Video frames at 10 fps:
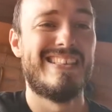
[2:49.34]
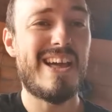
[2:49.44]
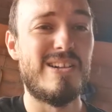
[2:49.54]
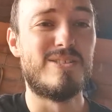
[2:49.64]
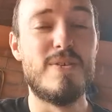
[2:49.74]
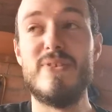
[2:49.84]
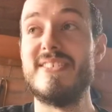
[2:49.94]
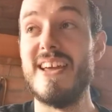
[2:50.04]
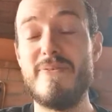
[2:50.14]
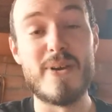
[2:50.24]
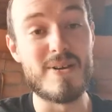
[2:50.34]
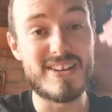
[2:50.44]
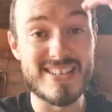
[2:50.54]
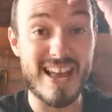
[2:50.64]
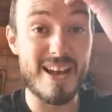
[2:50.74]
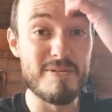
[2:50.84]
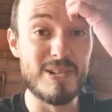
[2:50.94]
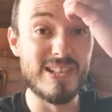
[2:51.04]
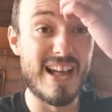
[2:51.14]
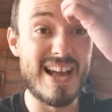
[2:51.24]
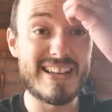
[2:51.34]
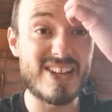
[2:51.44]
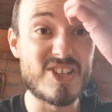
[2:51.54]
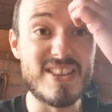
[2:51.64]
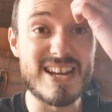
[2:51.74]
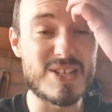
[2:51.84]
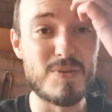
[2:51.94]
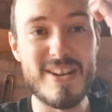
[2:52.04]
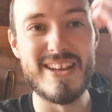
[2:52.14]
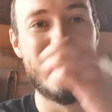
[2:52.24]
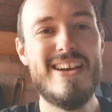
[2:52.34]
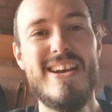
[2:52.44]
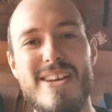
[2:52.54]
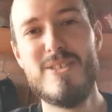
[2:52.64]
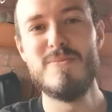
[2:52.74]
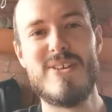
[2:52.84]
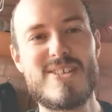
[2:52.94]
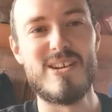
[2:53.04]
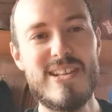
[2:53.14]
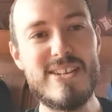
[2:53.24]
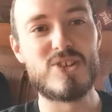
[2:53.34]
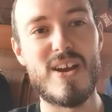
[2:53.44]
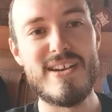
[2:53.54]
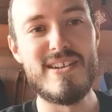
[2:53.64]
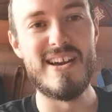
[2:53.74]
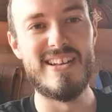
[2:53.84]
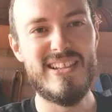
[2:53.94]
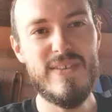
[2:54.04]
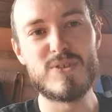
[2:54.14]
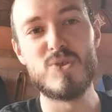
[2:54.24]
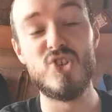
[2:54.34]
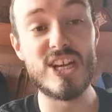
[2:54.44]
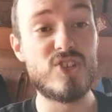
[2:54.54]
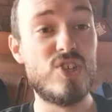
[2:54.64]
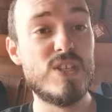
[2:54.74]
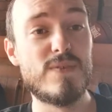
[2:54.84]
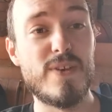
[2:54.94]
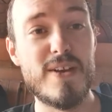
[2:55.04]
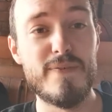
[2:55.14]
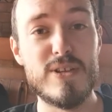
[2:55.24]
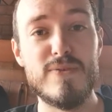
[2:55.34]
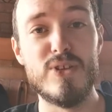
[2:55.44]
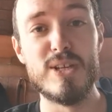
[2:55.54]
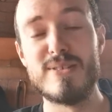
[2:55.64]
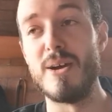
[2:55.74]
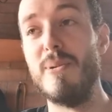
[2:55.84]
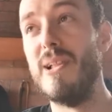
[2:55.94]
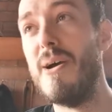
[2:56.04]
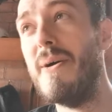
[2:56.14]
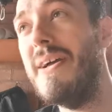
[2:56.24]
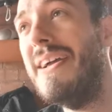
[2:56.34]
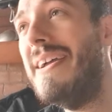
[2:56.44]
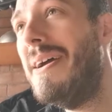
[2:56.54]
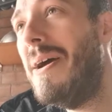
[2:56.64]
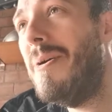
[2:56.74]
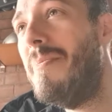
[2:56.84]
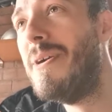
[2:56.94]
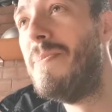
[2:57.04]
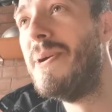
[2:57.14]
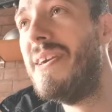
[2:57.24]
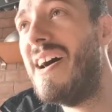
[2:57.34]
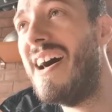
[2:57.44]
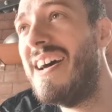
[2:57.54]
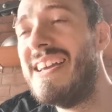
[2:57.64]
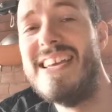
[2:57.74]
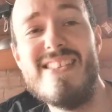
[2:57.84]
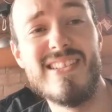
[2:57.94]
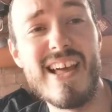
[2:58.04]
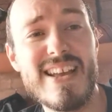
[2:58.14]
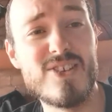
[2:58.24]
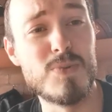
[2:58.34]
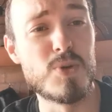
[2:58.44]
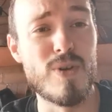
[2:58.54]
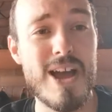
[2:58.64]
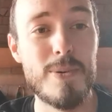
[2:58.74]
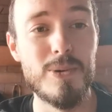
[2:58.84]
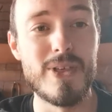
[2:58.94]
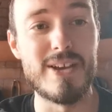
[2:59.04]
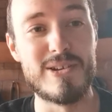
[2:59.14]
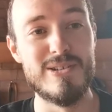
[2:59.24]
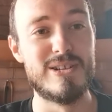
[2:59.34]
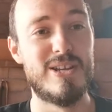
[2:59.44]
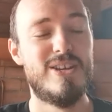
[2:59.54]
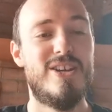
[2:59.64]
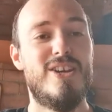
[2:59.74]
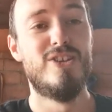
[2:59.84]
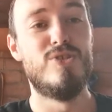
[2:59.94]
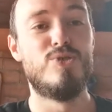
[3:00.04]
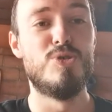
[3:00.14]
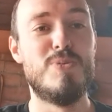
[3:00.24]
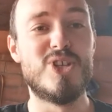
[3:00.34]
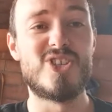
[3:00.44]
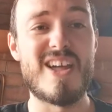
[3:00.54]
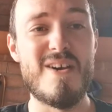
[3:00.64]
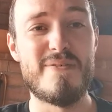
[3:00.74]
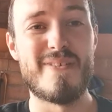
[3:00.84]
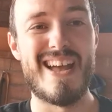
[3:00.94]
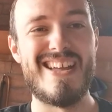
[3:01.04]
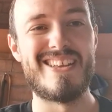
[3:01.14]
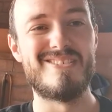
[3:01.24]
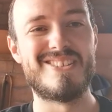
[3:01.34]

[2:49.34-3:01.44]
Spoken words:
That'll do for today, folks. I will catch you in the next one. Do me a solid. Try and leave some suggestions for future videos down below. Maybe hit the like, subscribe, all that good YouTube-y stuff. And I'll